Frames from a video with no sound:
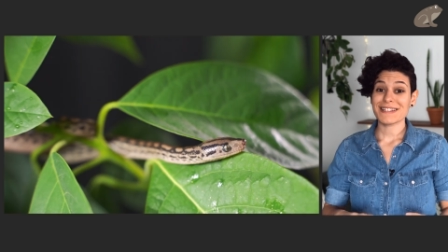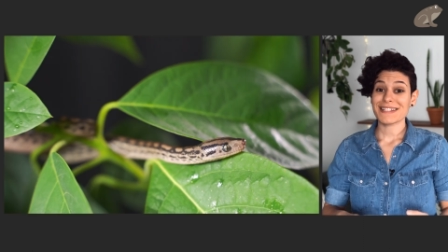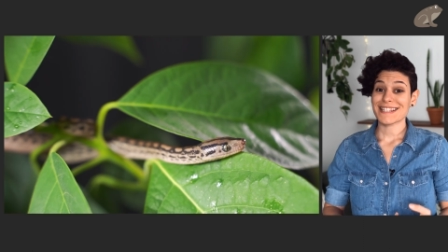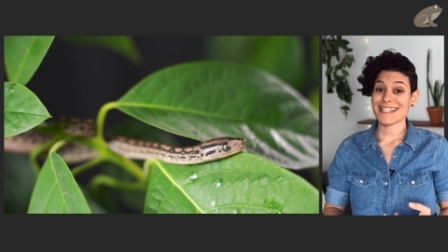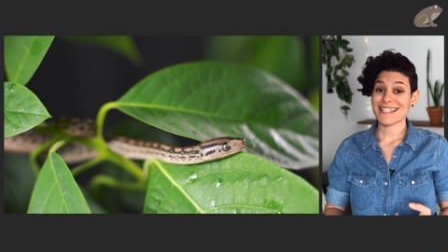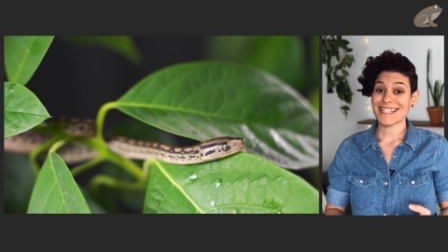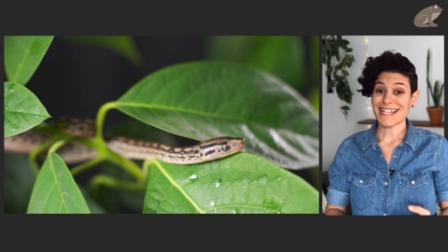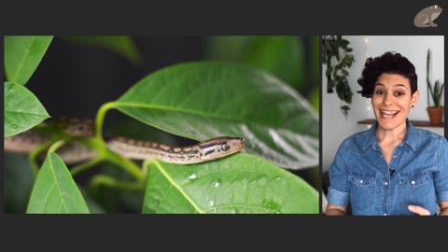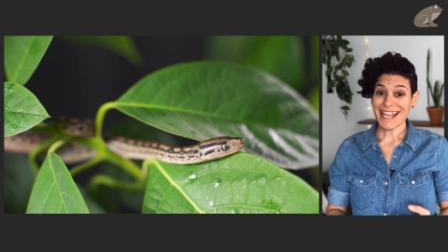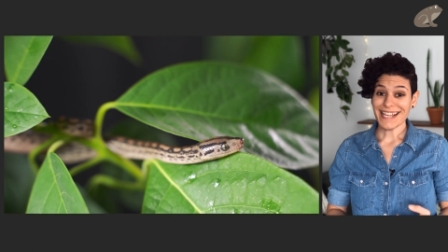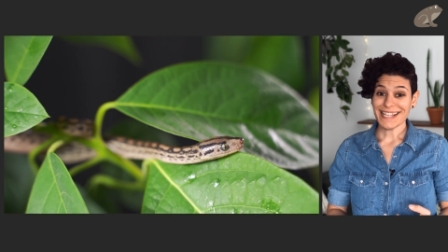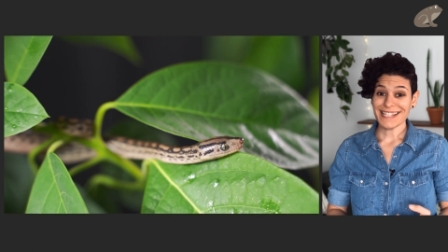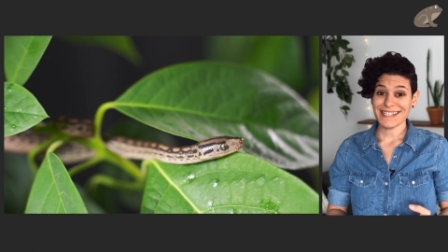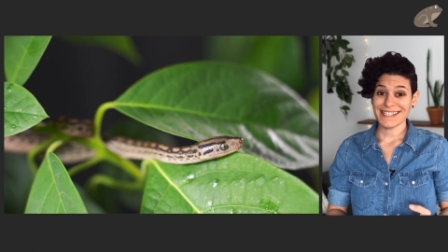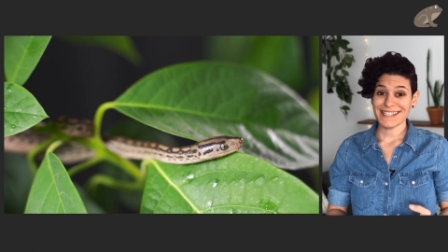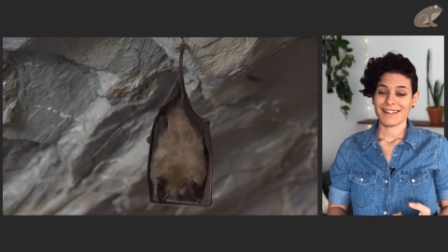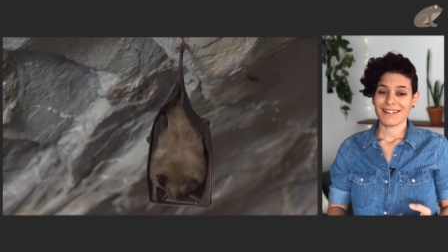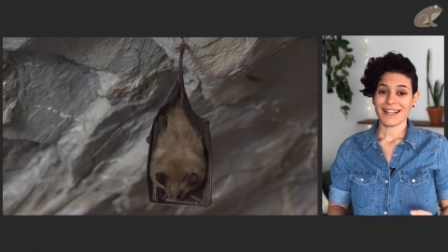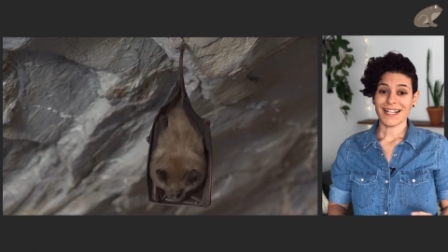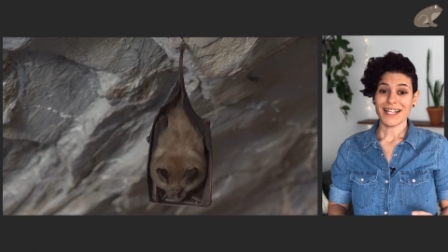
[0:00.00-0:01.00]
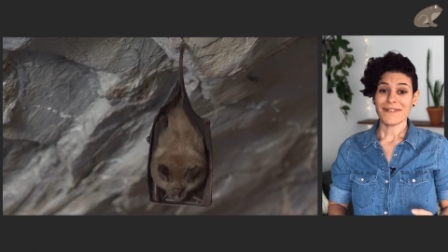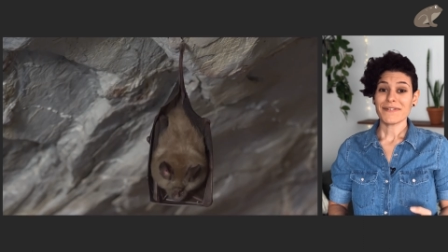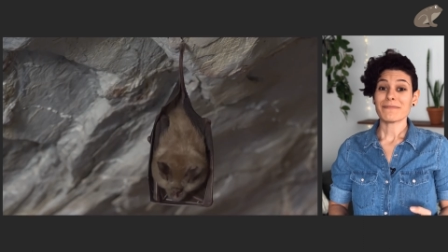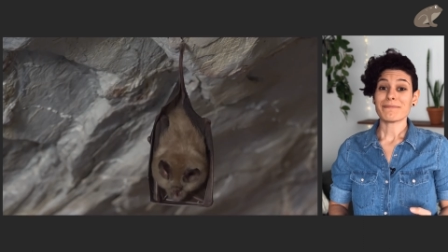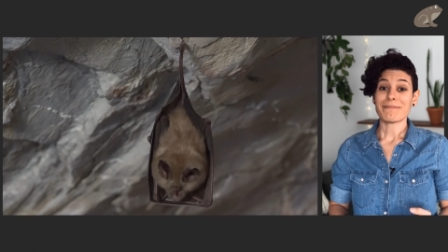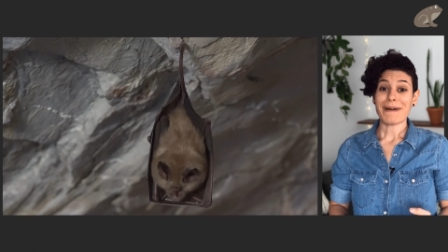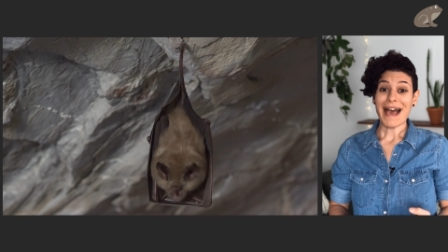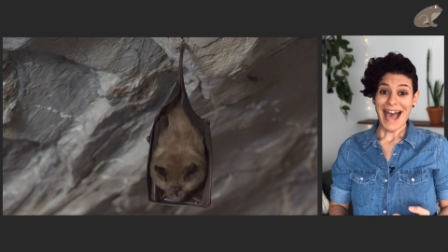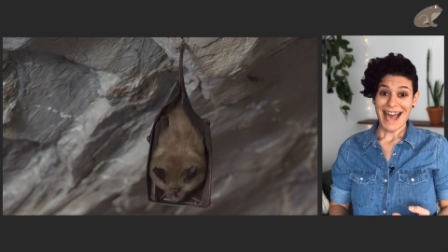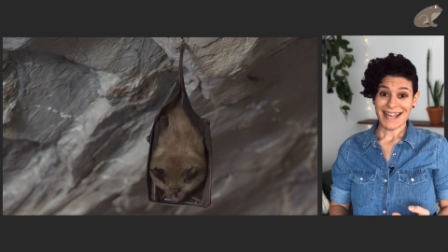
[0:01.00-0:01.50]
snakes, and even
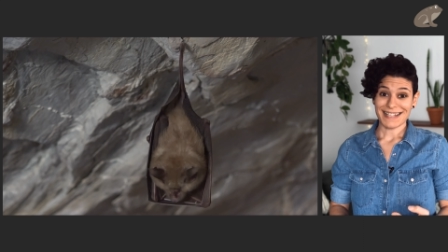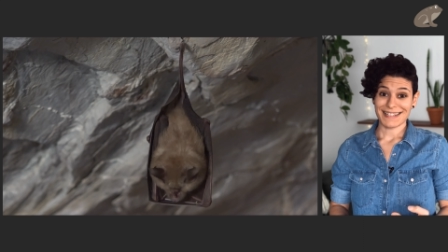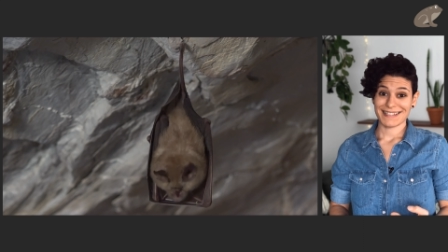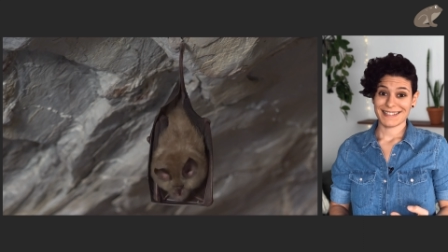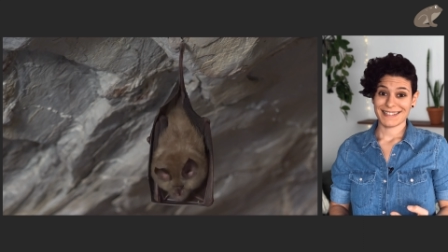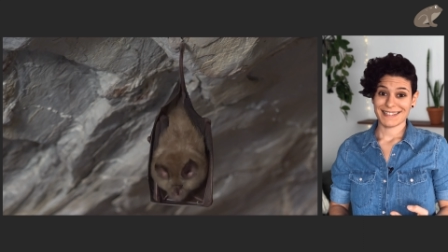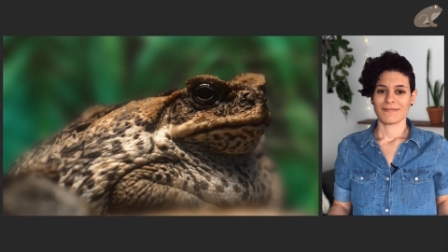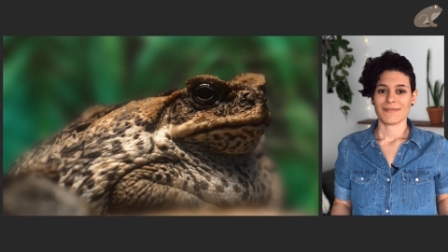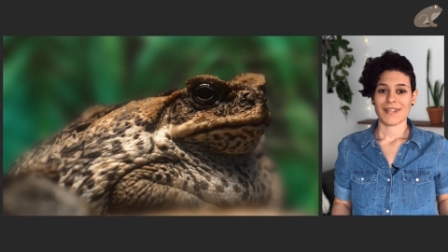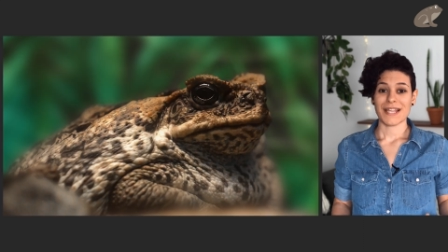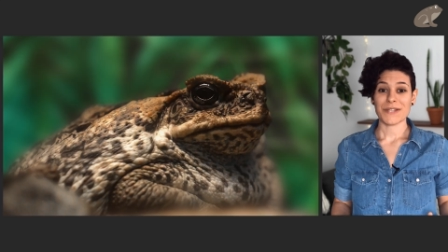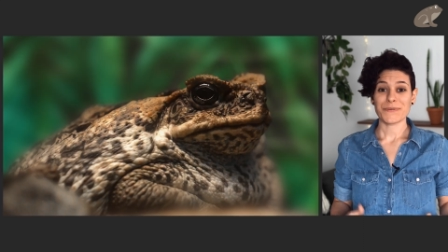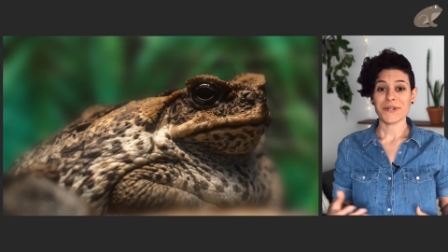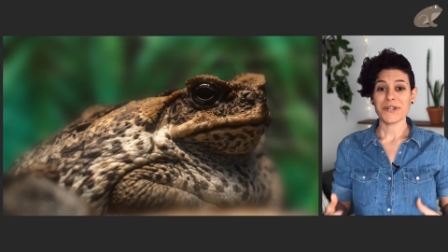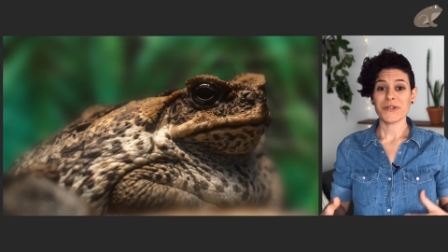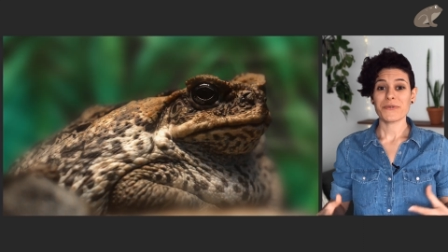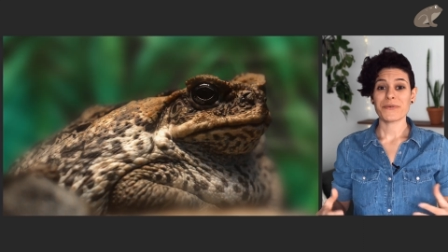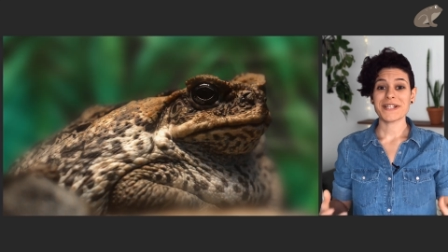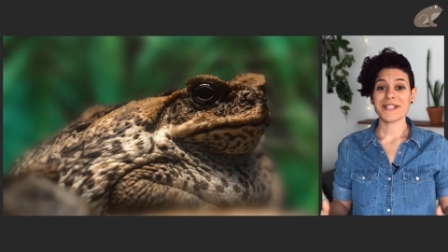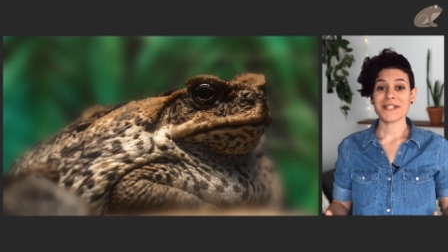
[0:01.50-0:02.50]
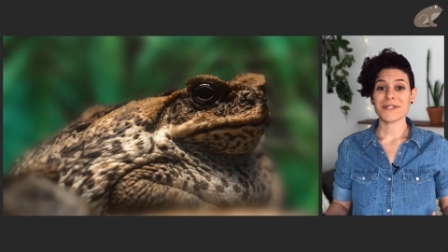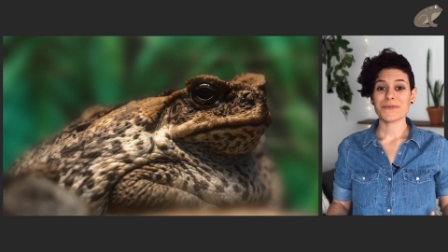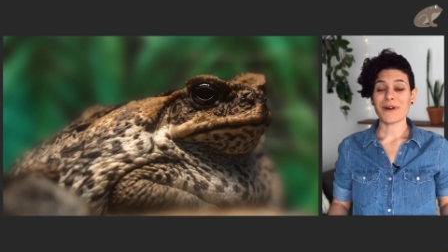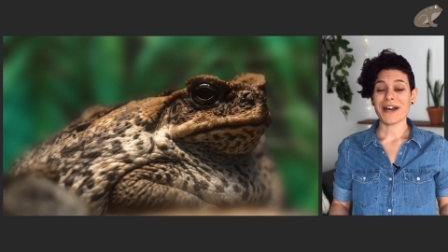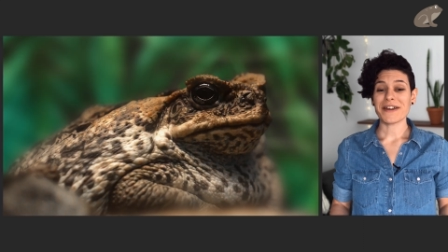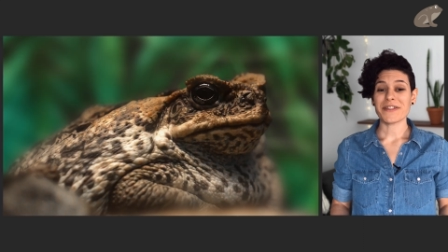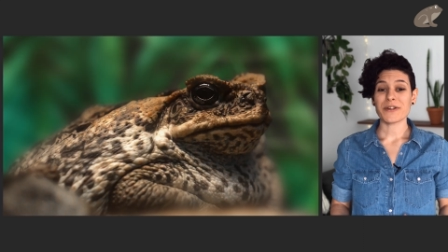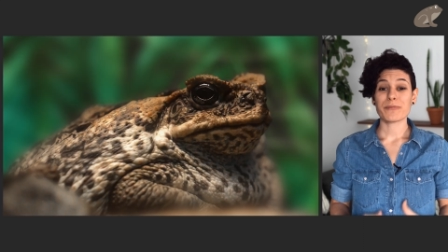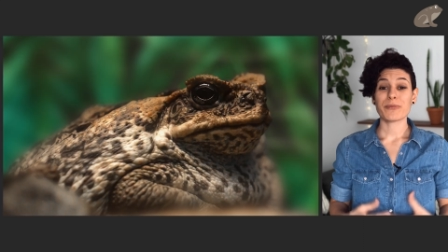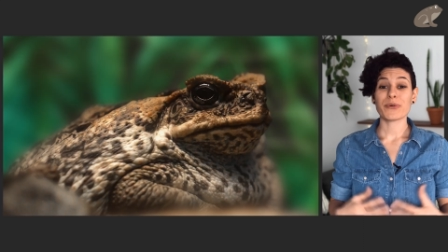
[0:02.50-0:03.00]
bats. That's one of the reasons
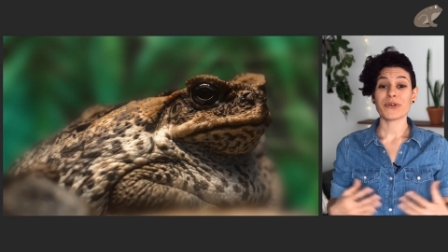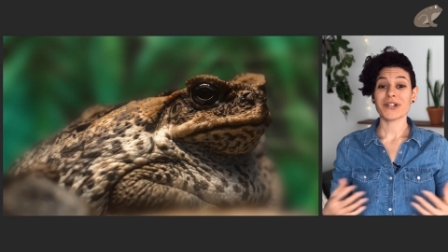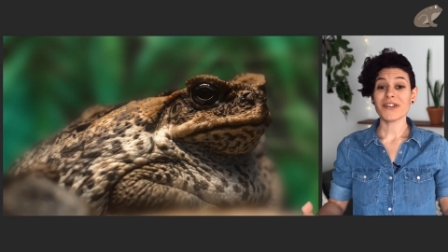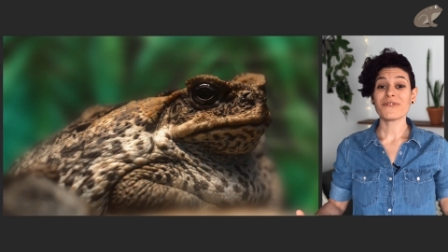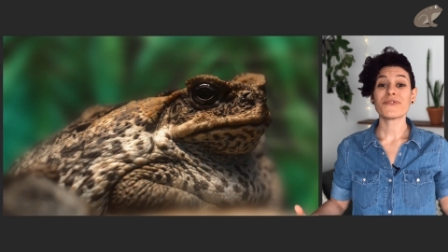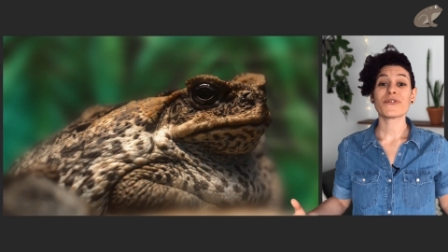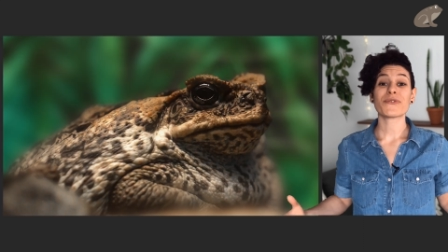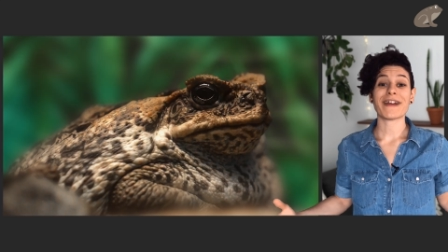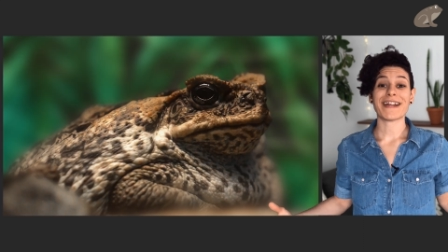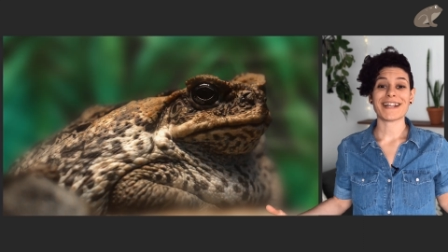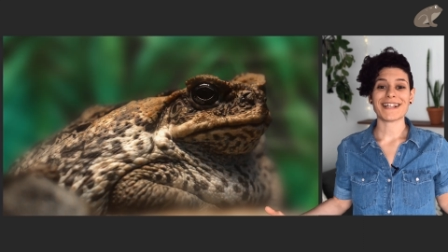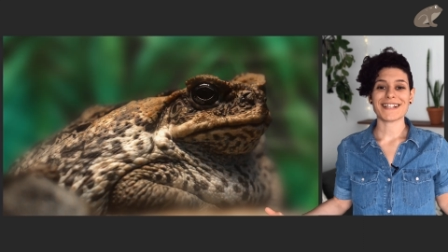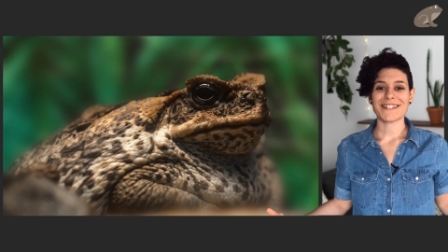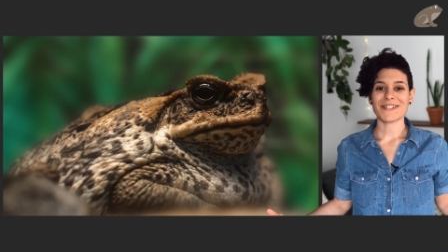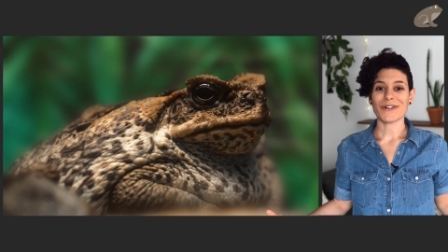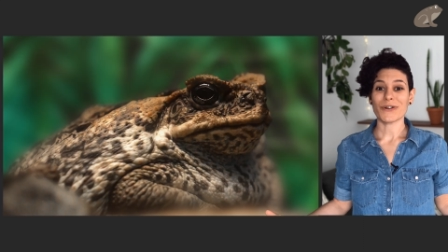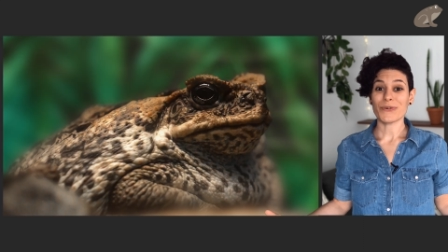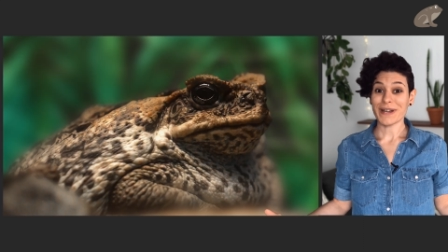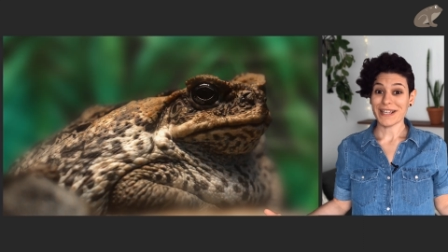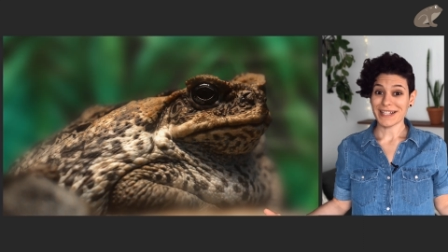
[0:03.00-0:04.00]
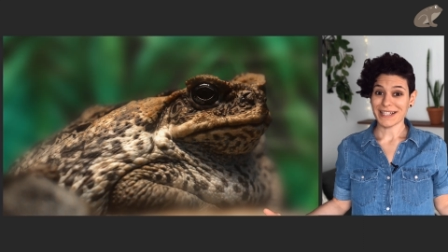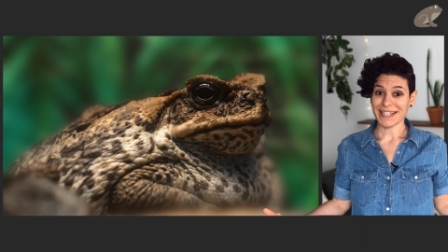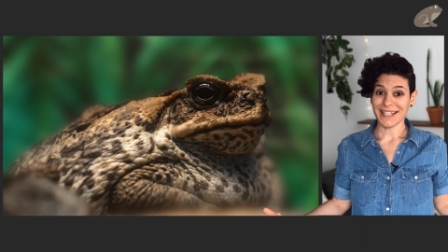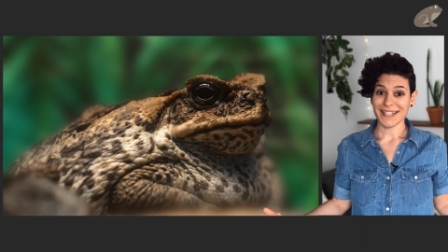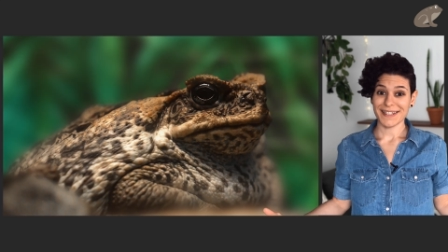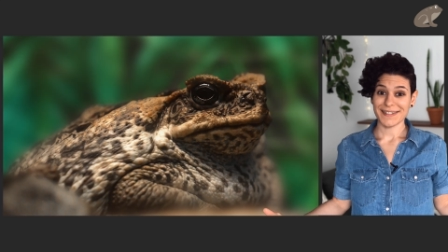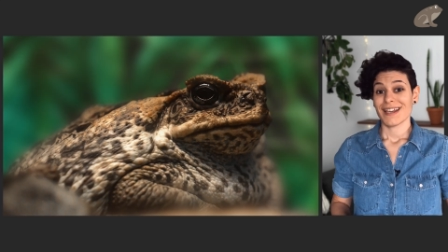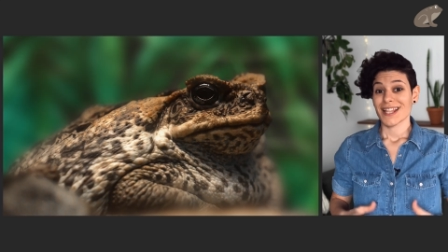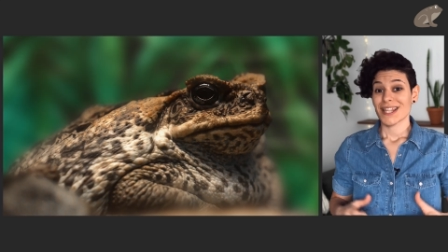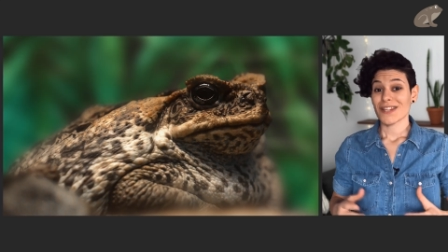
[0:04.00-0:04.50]
why they're proliferating so quickly.